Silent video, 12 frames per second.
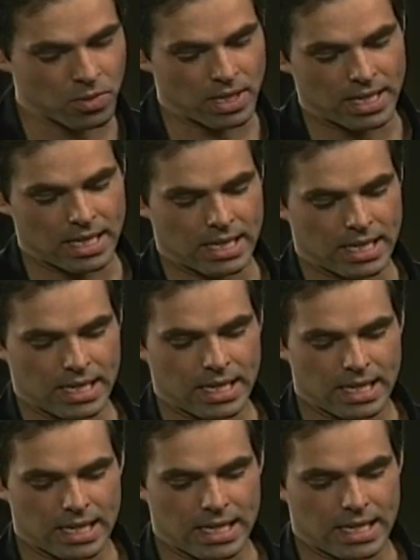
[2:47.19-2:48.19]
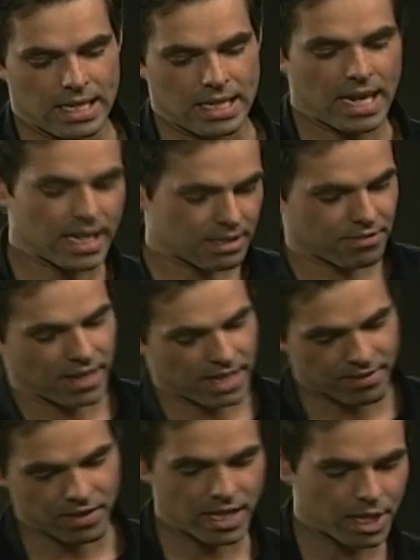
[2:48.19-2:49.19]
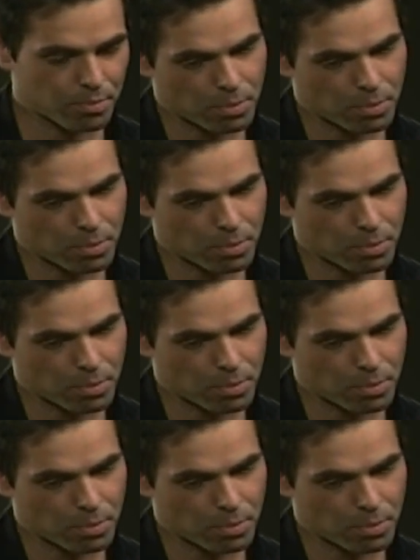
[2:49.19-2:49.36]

Mm -hmm. I had to fight every